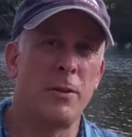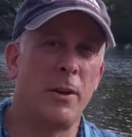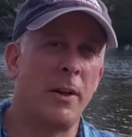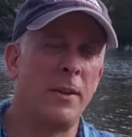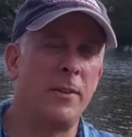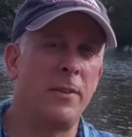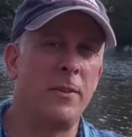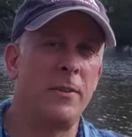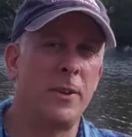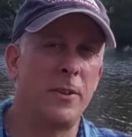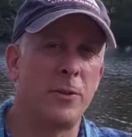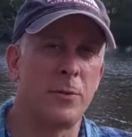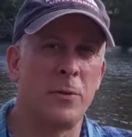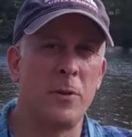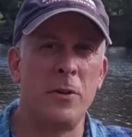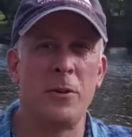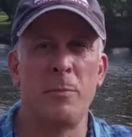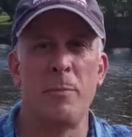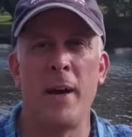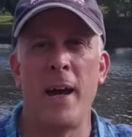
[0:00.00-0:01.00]
traces its
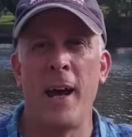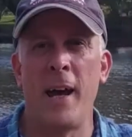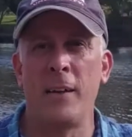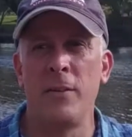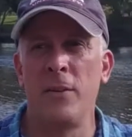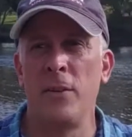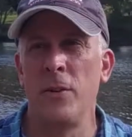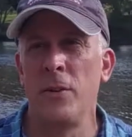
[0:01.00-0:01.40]
roots back